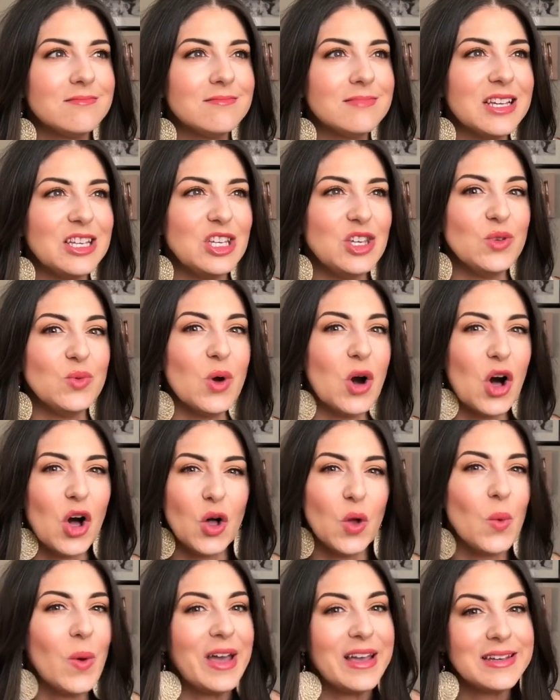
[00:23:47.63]
Like, you
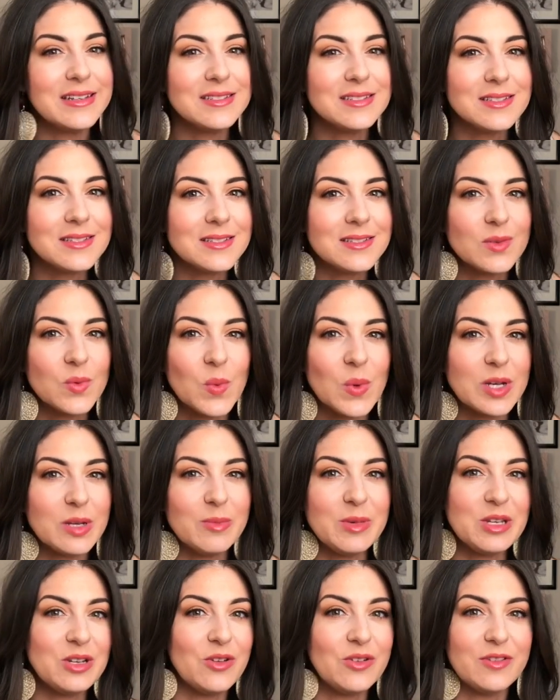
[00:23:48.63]
always want
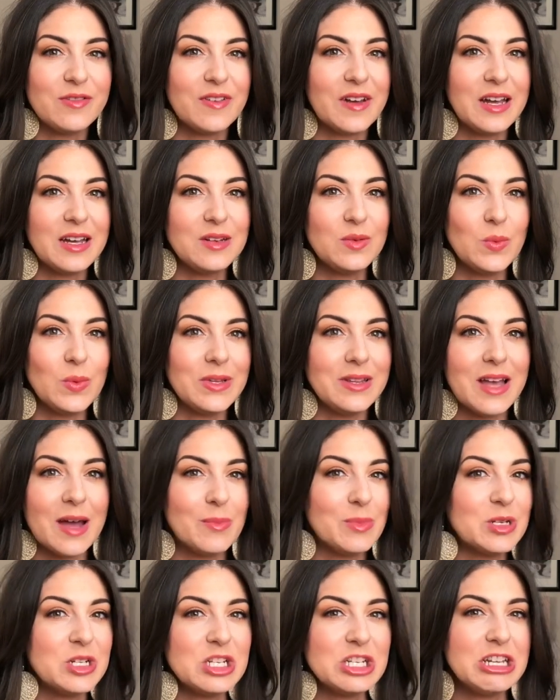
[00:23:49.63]
to be notified when
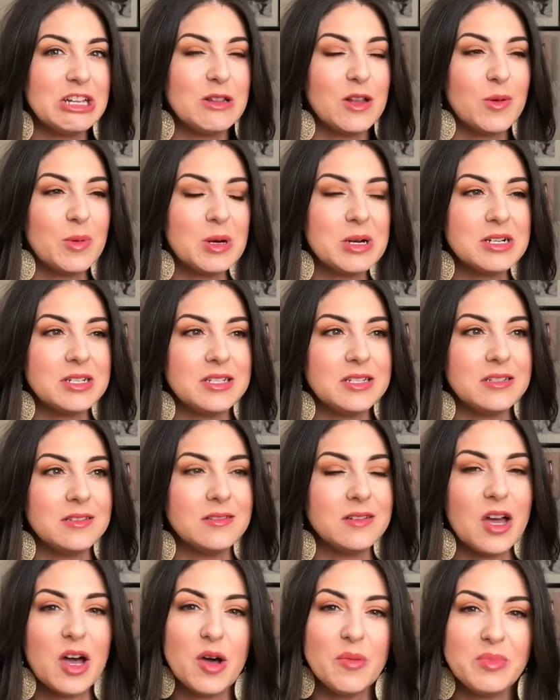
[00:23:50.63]
that particular
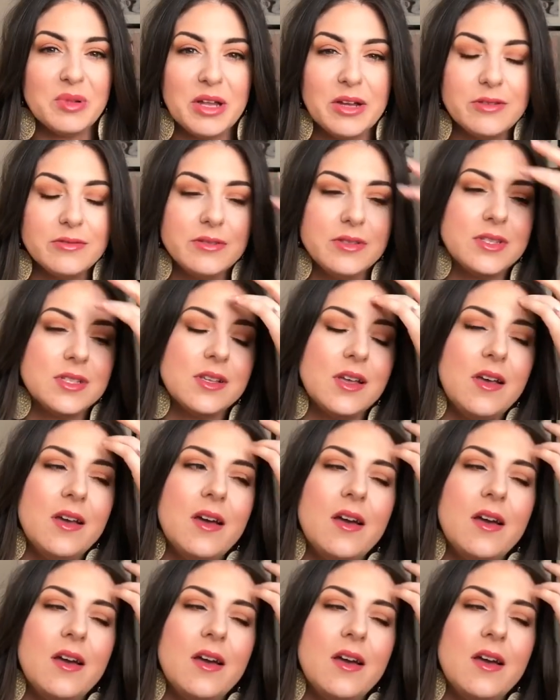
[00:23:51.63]
person uploads.